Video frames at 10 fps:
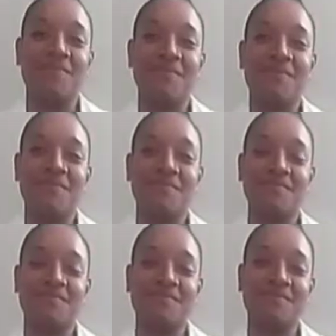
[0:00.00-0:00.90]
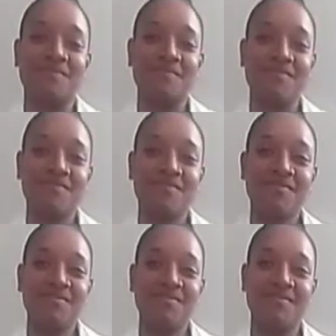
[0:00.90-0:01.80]

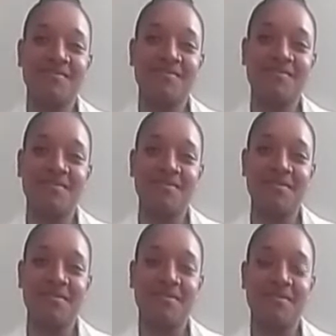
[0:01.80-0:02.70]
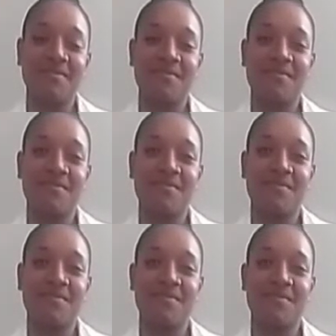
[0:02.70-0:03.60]

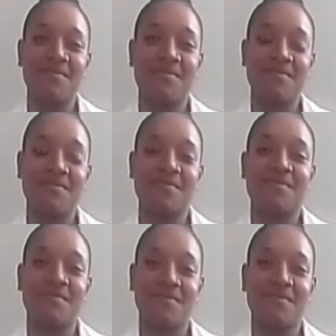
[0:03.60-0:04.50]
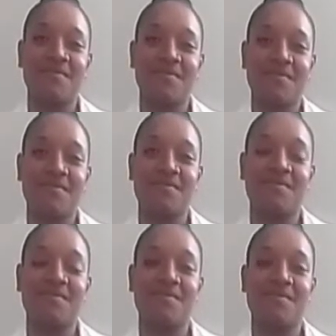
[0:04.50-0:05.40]

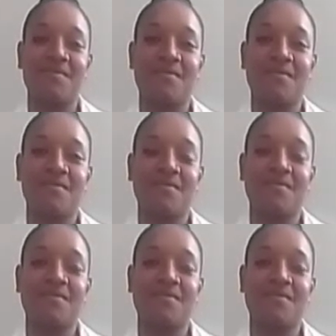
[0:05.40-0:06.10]
The person shown says nothing.